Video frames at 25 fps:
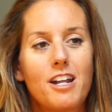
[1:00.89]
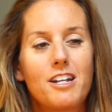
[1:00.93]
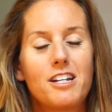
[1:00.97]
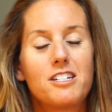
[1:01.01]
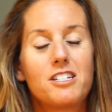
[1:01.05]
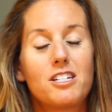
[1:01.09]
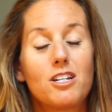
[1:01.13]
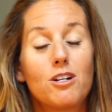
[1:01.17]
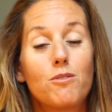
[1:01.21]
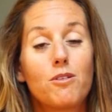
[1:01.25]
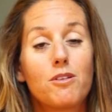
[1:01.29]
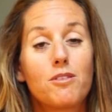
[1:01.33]

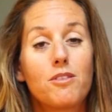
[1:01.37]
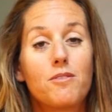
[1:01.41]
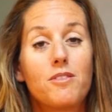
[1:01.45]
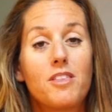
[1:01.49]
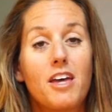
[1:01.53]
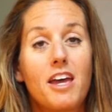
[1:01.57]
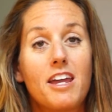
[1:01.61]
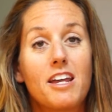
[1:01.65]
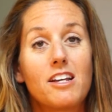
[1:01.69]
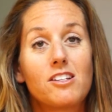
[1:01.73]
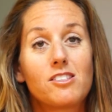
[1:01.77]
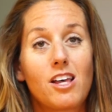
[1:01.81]
deal with
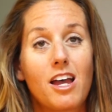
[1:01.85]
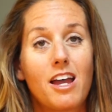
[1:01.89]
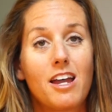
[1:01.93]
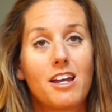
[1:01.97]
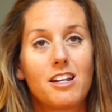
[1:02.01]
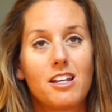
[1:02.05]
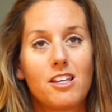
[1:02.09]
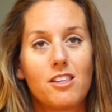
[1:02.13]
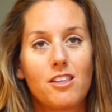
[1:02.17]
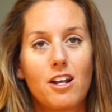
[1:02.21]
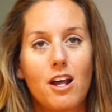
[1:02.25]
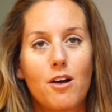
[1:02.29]
the
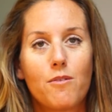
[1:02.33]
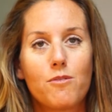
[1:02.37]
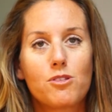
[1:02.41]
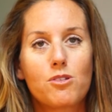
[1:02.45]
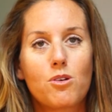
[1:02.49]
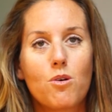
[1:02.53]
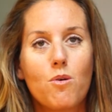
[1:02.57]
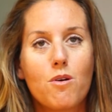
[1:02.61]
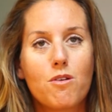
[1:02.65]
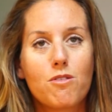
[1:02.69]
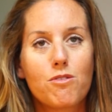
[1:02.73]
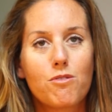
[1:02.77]
anxiety that I was
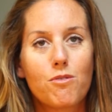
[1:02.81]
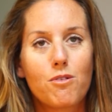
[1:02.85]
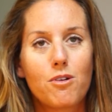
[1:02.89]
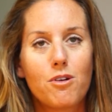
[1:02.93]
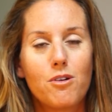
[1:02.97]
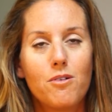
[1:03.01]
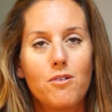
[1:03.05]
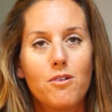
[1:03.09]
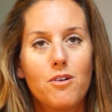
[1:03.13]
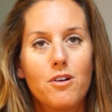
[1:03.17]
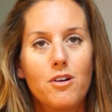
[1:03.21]
going through.